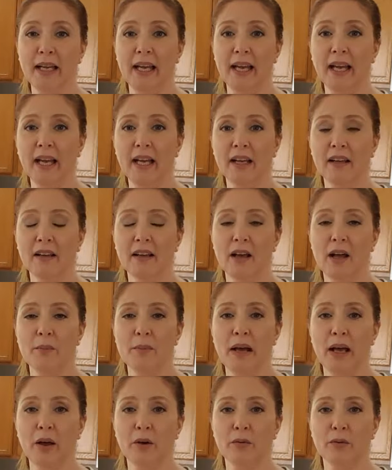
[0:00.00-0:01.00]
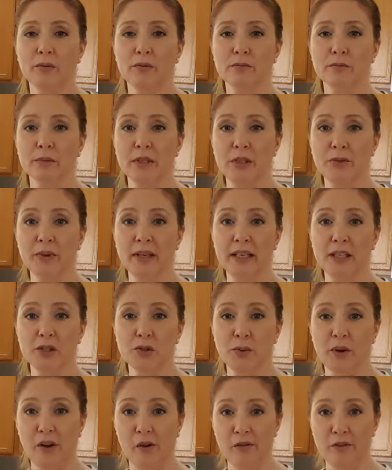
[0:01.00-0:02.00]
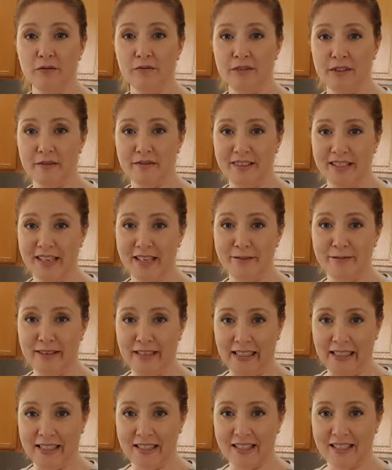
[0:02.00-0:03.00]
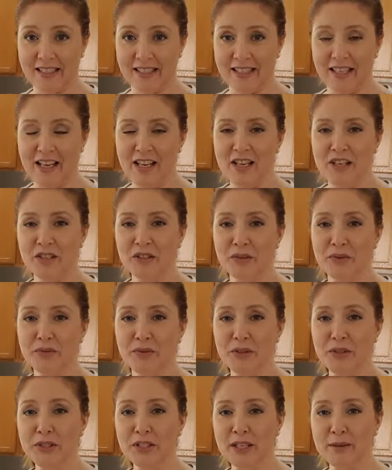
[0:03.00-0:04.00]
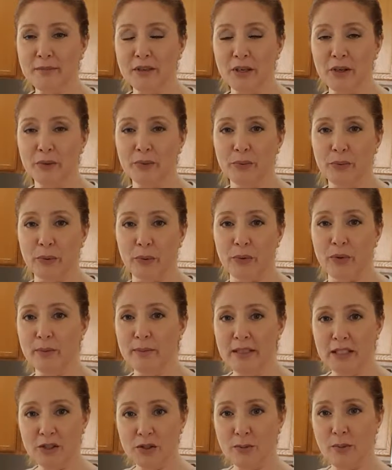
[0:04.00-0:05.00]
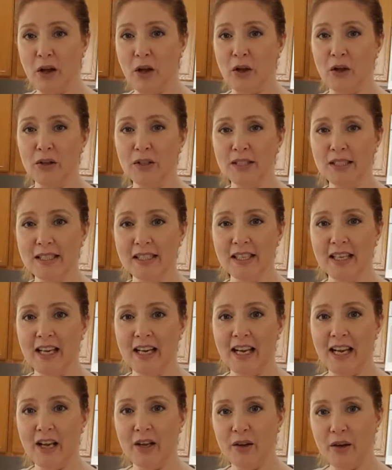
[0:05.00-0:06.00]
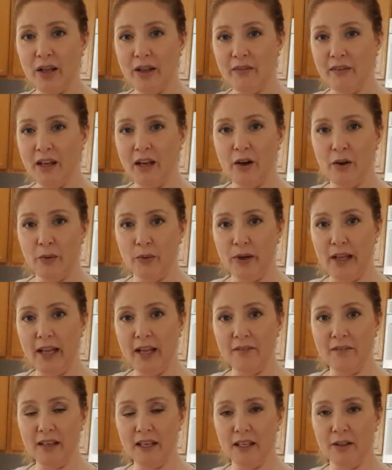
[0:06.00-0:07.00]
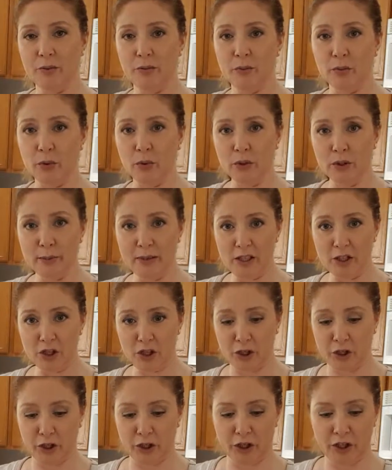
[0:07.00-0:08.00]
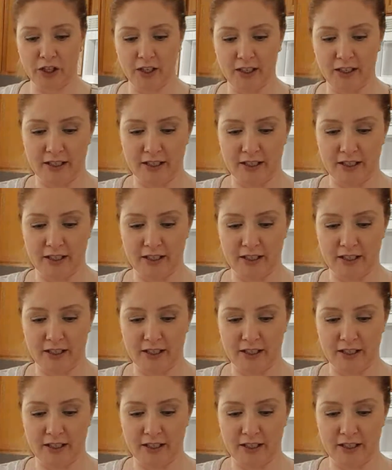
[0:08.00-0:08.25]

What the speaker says: bake about between 12 and 15 minutes. So first I'm going to roll them into balls and then roll them in sugar.